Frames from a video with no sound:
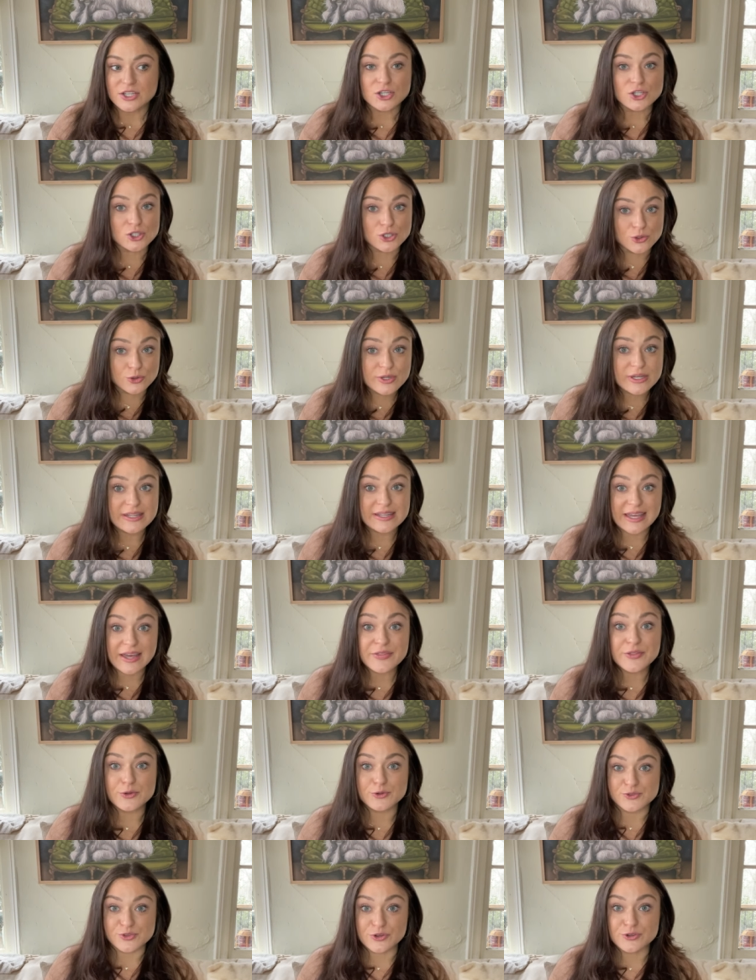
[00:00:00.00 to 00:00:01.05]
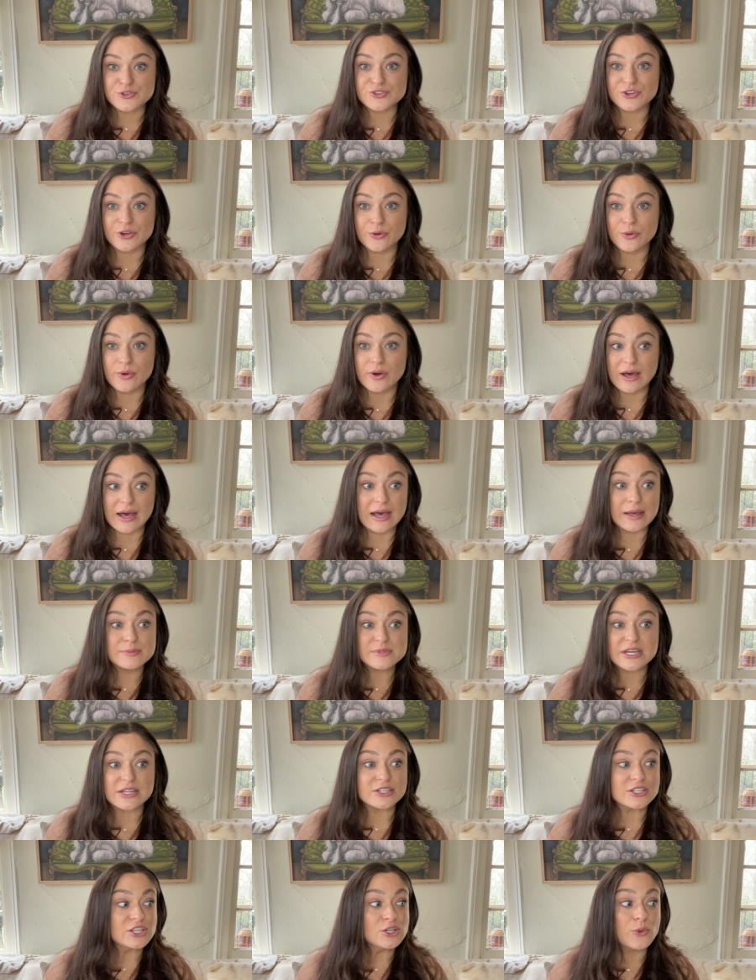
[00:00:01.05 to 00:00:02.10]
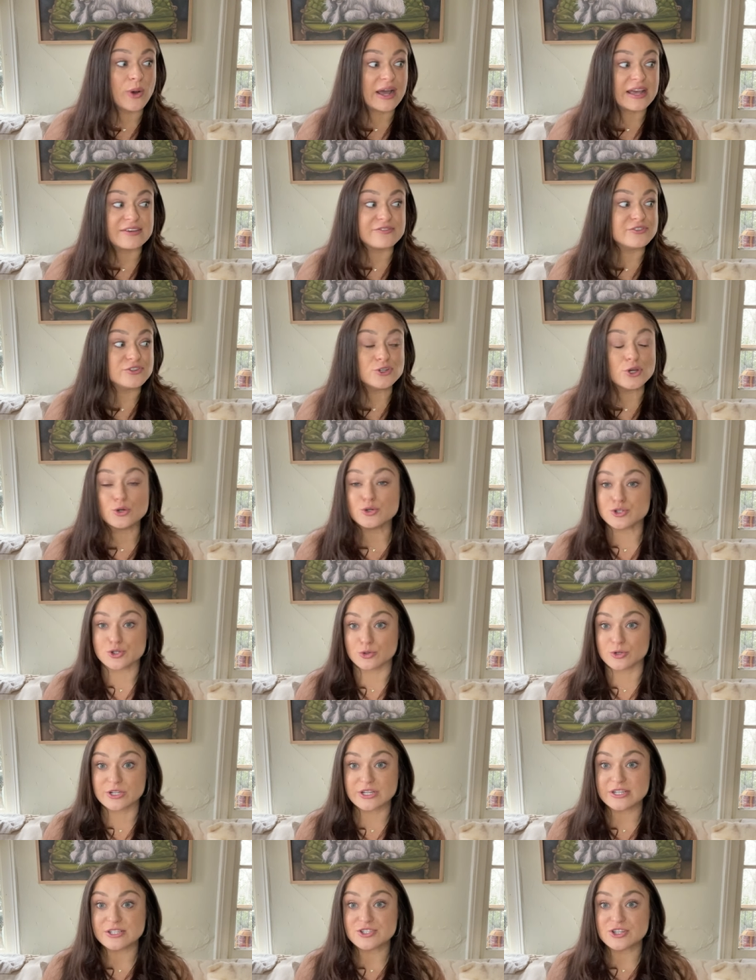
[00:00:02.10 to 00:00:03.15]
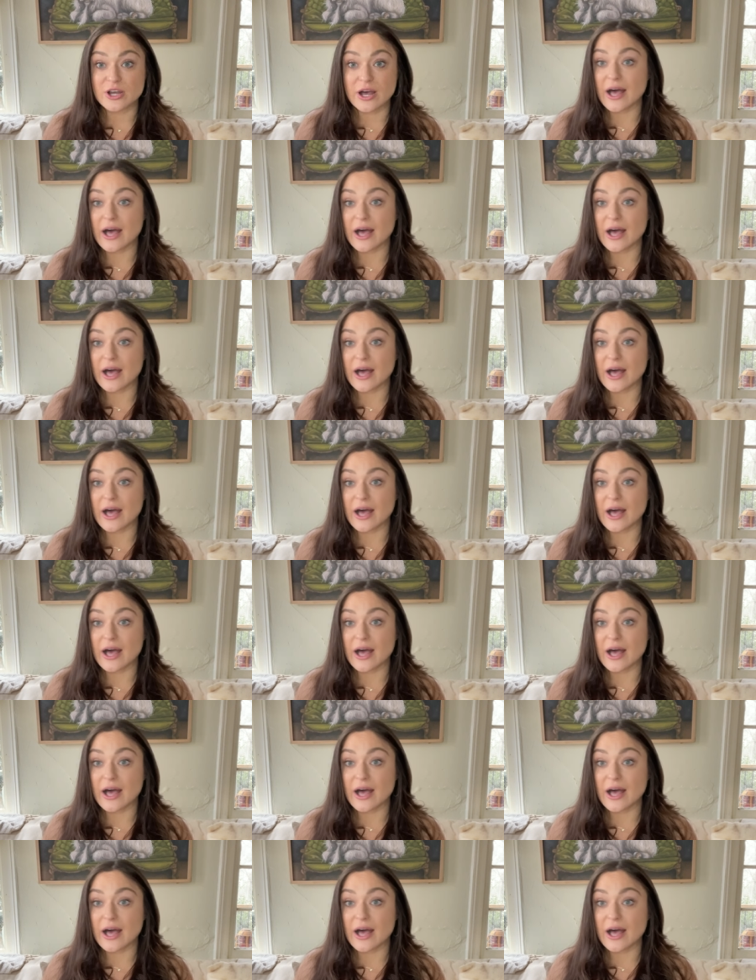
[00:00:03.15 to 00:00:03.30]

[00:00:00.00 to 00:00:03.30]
you can get those also. I'm telling you, I have no shortage.